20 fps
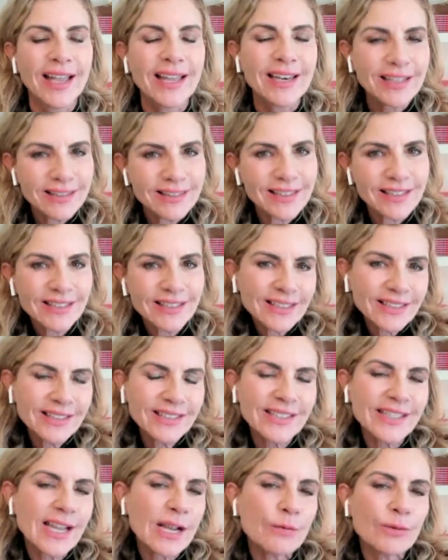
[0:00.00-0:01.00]
And at the end of
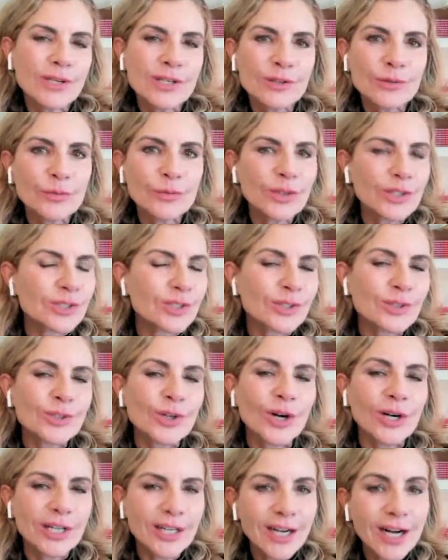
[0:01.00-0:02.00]
the day, we just want to
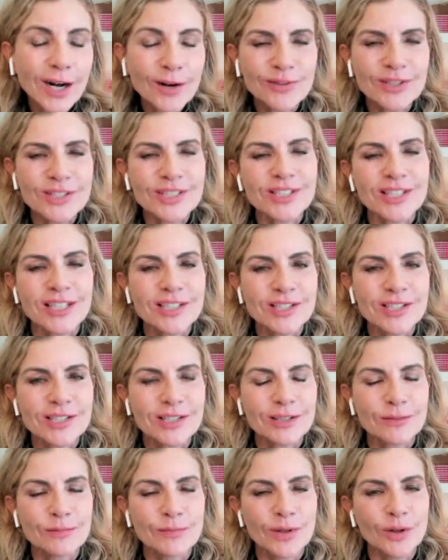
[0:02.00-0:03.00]
start a
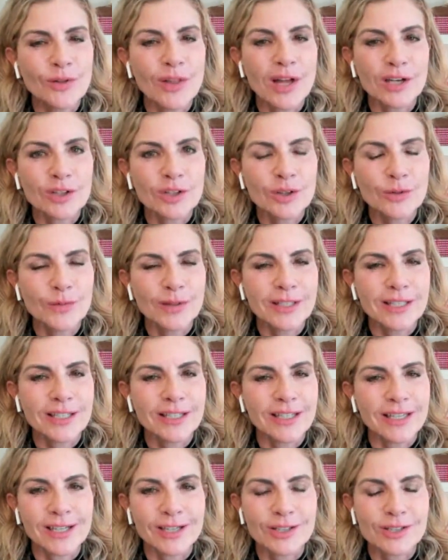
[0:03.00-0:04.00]
conversation to build that human
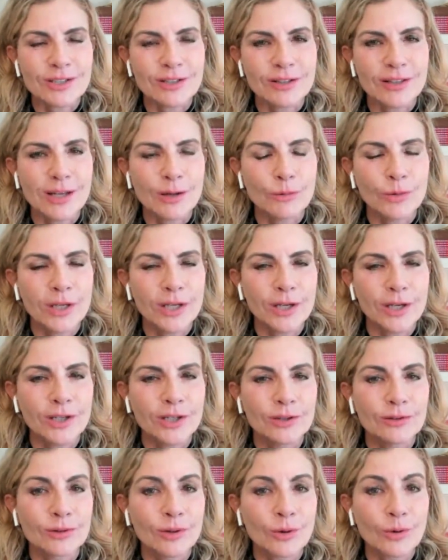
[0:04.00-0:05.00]
connection that we
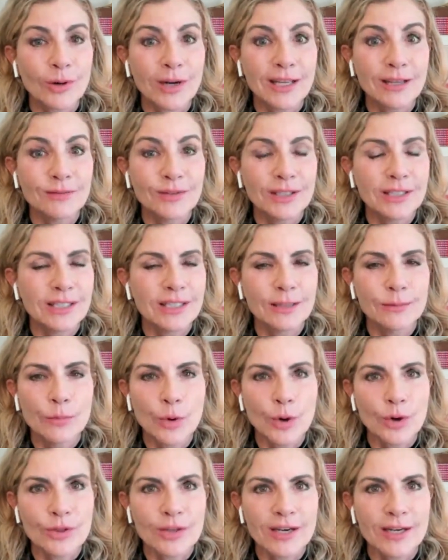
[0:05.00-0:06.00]
all crave and need
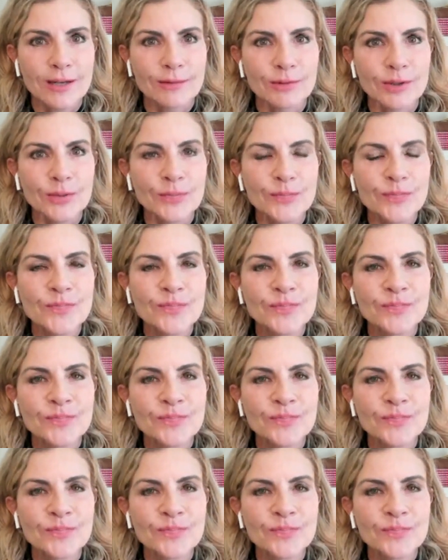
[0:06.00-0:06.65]
more than ever.